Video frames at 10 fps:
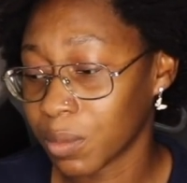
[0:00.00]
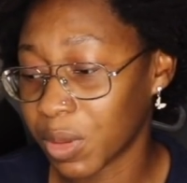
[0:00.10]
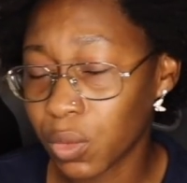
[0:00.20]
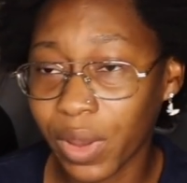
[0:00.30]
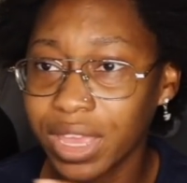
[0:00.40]

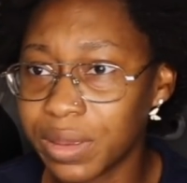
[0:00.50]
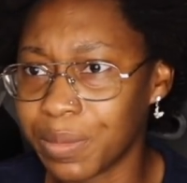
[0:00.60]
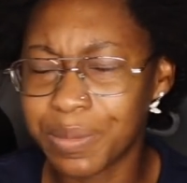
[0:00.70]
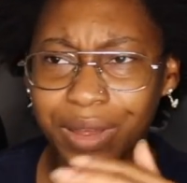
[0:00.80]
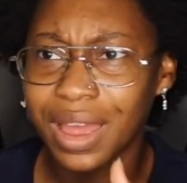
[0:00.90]
But the way
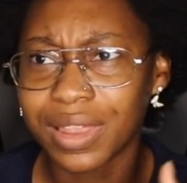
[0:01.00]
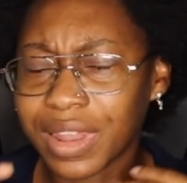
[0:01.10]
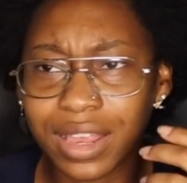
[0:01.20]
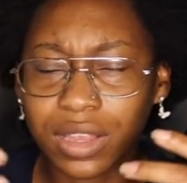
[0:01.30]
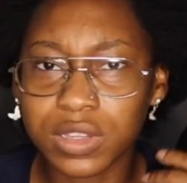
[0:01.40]
he...
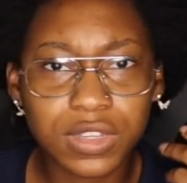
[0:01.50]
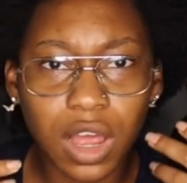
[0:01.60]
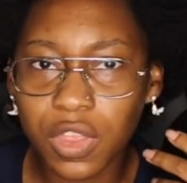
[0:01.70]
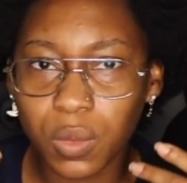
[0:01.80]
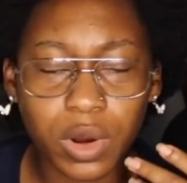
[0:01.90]
Like, see
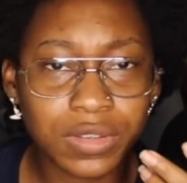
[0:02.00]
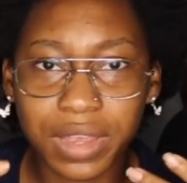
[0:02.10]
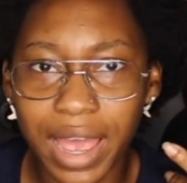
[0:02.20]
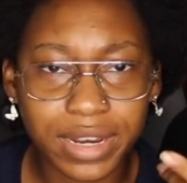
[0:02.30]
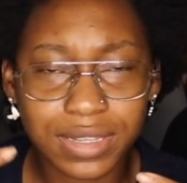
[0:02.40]
all the words
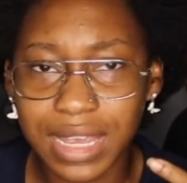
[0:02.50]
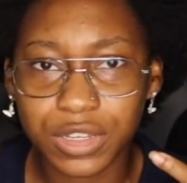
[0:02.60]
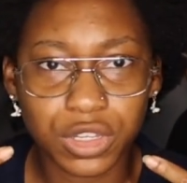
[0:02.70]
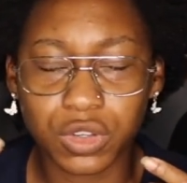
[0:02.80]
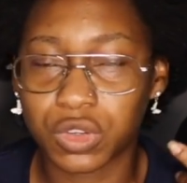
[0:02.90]
I just
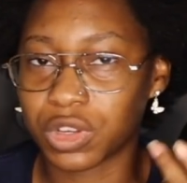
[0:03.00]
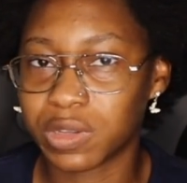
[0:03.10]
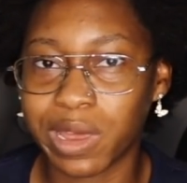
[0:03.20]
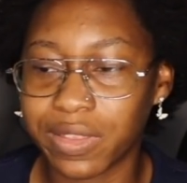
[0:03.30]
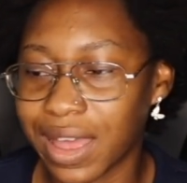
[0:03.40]
had to use to
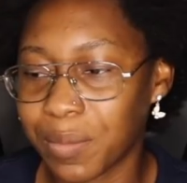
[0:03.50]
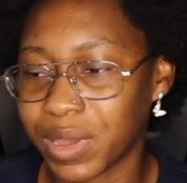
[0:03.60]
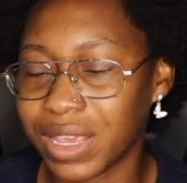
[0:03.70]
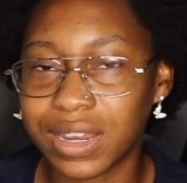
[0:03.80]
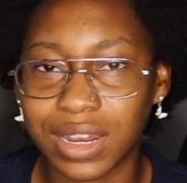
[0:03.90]
explain that,
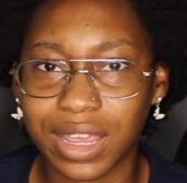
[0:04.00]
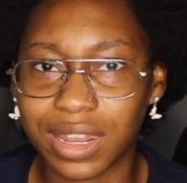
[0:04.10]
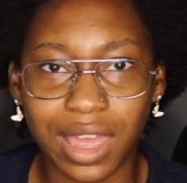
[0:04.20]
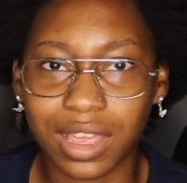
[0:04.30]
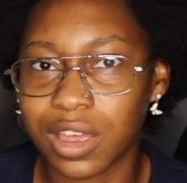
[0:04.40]
but he did it
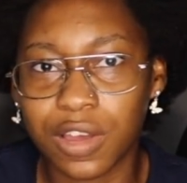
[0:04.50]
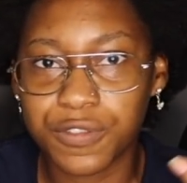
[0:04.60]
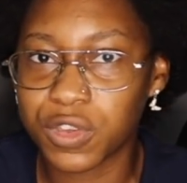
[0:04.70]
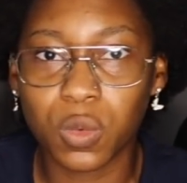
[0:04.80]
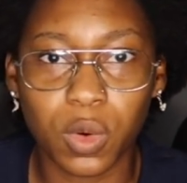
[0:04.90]
in, like, a
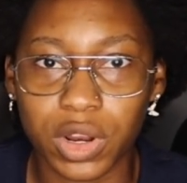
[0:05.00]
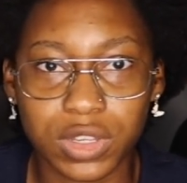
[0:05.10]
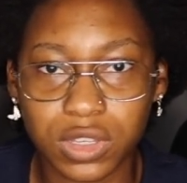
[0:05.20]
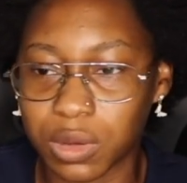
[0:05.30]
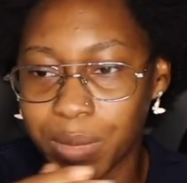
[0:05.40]
few
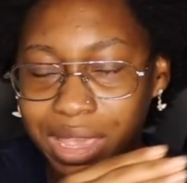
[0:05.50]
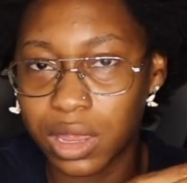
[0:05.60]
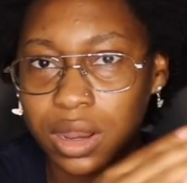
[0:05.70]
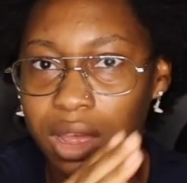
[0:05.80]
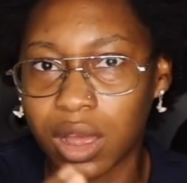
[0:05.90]
words to make
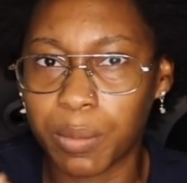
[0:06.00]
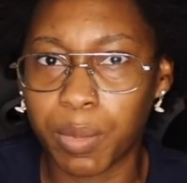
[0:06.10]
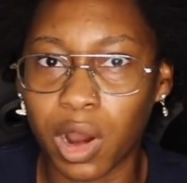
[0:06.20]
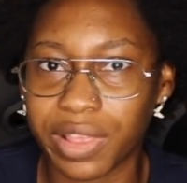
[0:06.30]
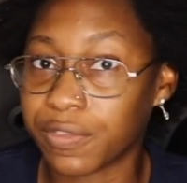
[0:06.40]
a, a
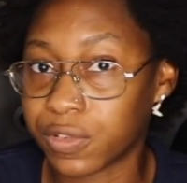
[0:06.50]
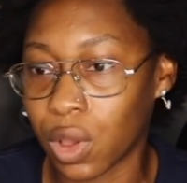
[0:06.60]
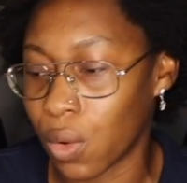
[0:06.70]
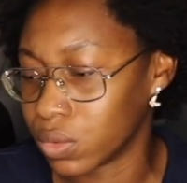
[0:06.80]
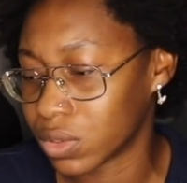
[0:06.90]
bar that
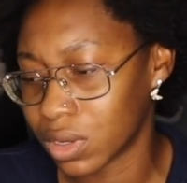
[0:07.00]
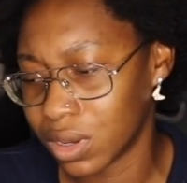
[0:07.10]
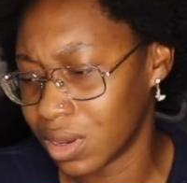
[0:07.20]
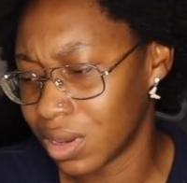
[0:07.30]
flows.